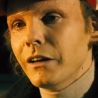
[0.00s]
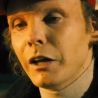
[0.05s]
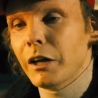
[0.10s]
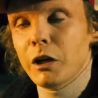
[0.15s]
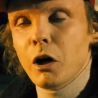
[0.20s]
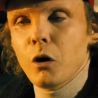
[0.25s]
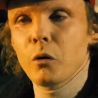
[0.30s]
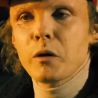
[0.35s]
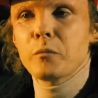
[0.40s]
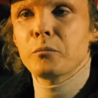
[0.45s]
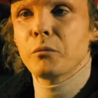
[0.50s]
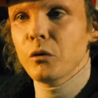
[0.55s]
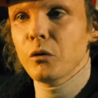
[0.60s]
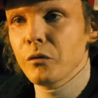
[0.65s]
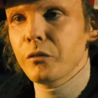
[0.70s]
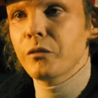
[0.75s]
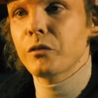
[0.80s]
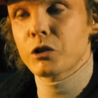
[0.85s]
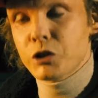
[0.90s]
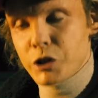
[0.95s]
And now we're
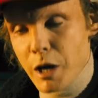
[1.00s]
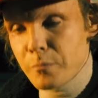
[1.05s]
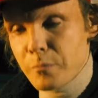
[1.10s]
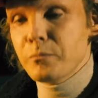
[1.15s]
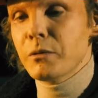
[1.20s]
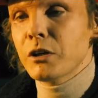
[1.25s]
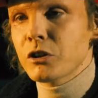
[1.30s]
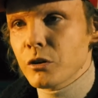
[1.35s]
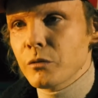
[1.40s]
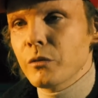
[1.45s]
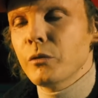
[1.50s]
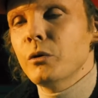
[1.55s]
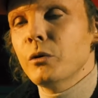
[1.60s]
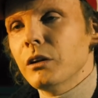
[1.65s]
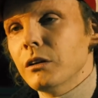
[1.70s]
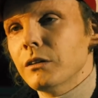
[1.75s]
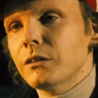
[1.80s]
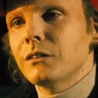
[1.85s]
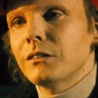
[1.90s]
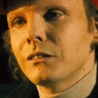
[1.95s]
both champions of the
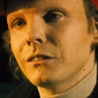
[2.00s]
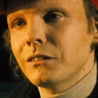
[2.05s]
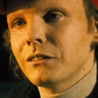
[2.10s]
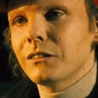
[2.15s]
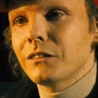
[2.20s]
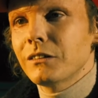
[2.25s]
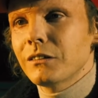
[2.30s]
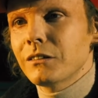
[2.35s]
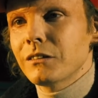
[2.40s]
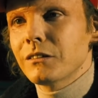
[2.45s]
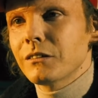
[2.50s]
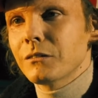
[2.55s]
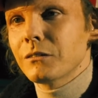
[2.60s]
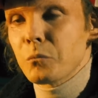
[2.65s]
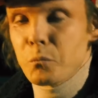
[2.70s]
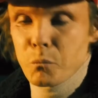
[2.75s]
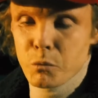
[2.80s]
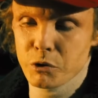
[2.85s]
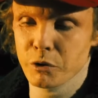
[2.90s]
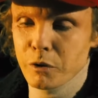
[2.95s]
world.
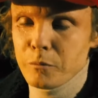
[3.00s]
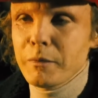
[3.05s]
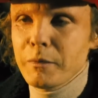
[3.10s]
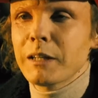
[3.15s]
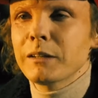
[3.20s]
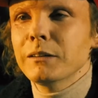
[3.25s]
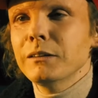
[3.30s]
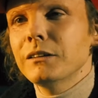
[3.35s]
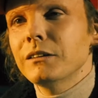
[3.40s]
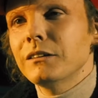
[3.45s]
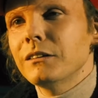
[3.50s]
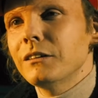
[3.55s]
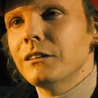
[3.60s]
It's not bad, huh?